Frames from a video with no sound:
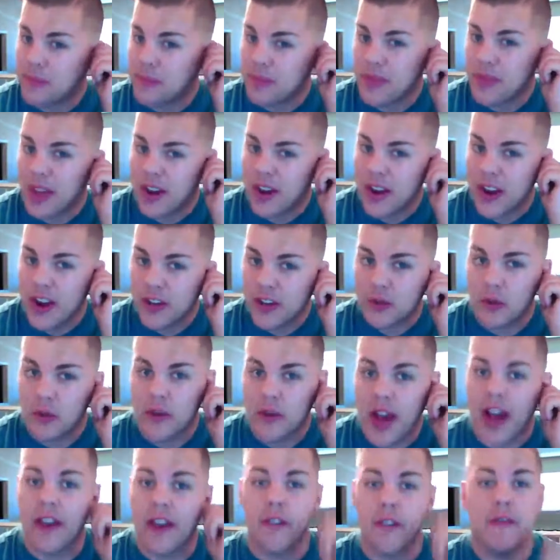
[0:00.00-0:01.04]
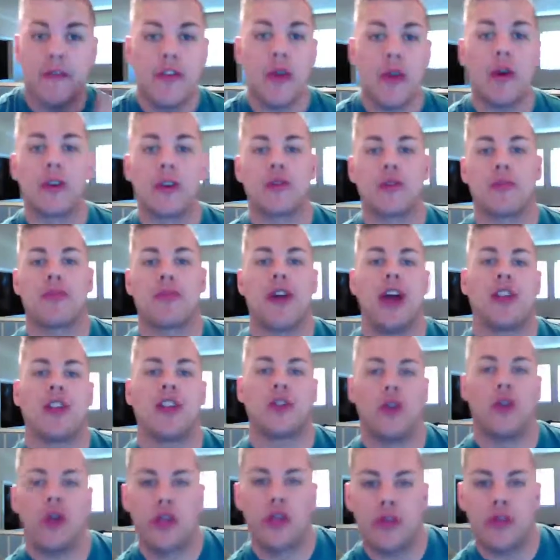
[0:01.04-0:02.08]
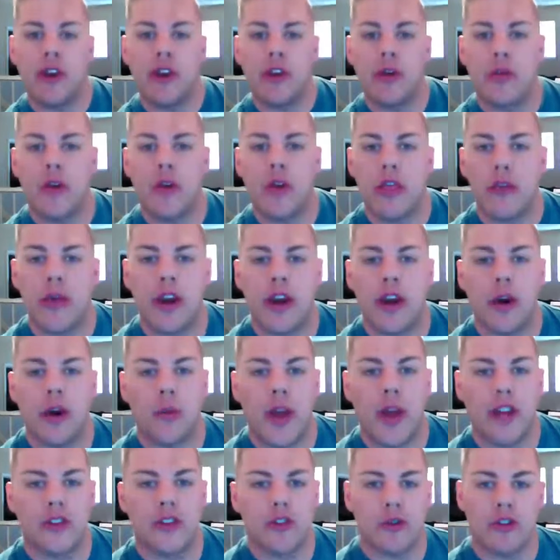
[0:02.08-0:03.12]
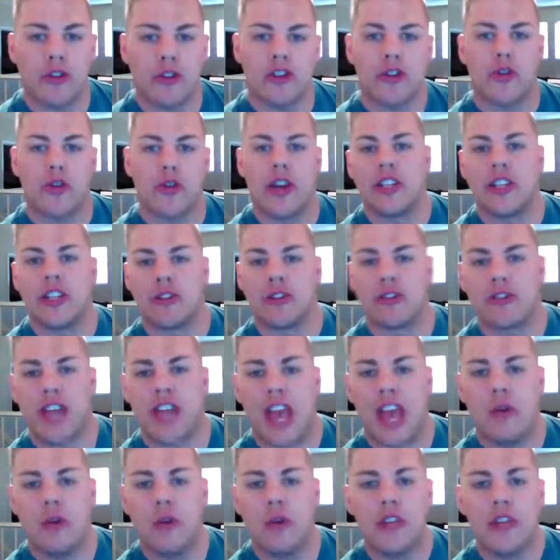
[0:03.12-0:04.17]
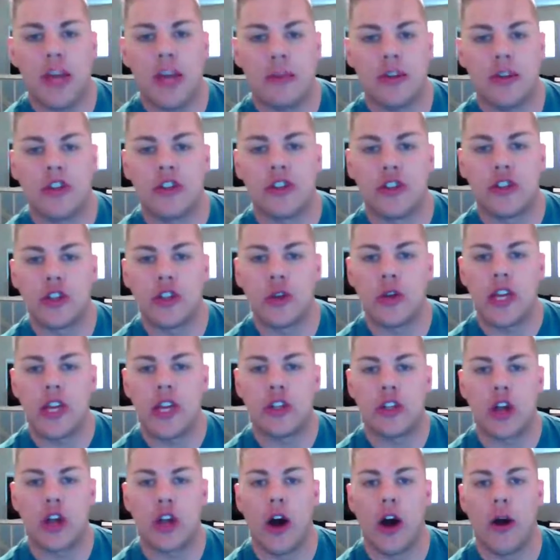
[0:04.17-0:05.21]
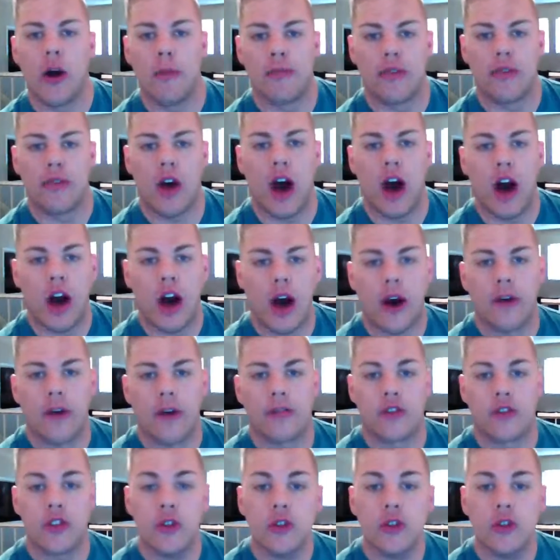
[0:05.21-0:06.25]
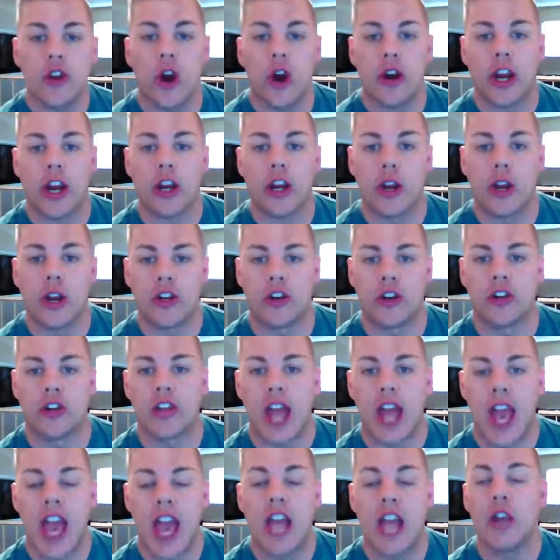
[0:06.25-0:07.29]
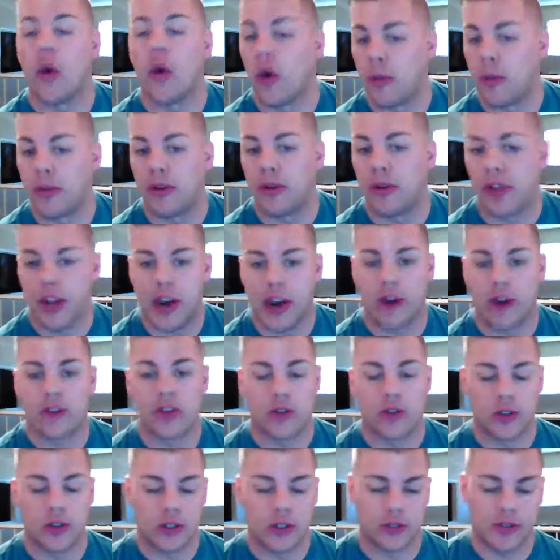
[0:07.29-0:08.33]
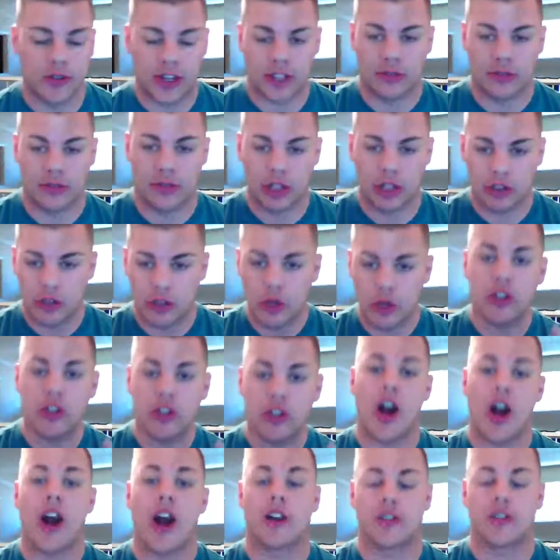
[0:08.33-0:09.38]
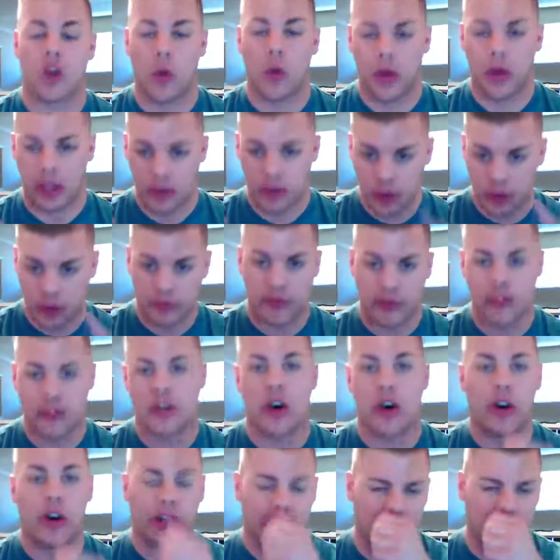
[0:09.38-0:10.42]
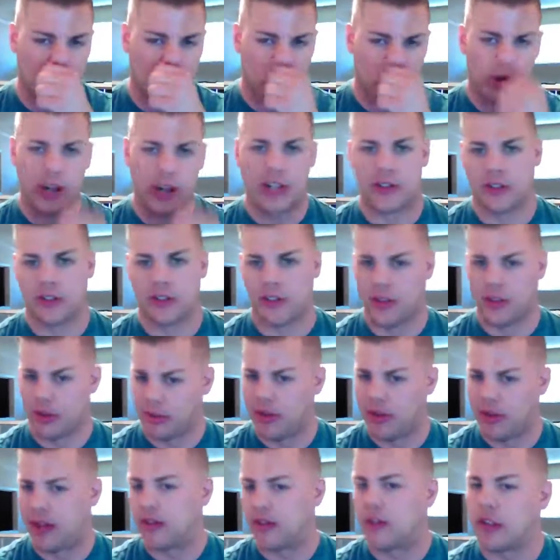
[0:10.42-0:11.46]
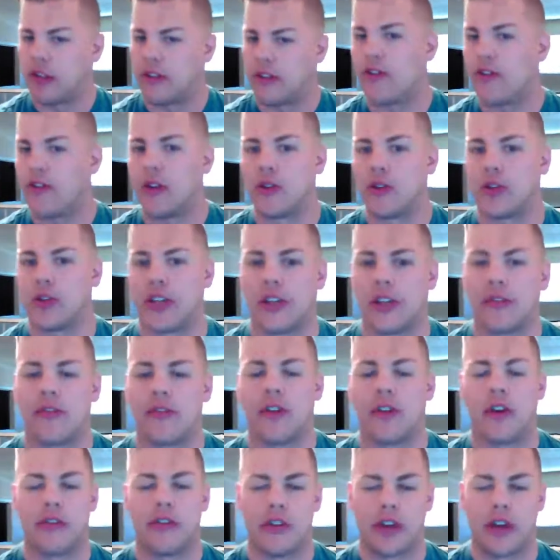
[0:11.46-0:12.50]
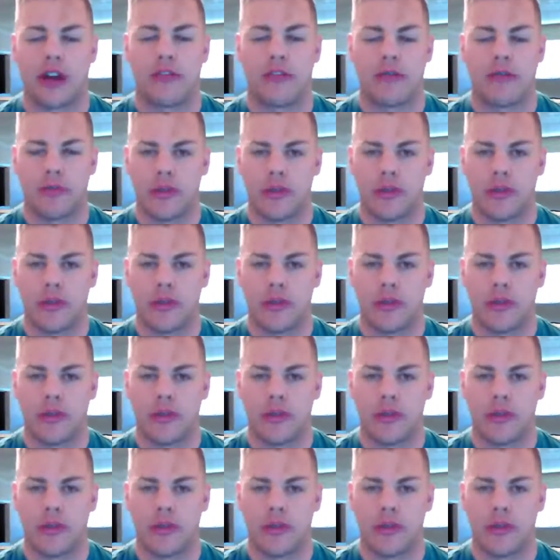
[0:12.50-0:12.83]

Next one we've got Furious Reprisal. 3 and a red sorcery, deals 2 damage to each of 2 target creatures and or players. So this is effectively 2 shocks going in 2 different targets. The wording is a little bit confusing if you're not,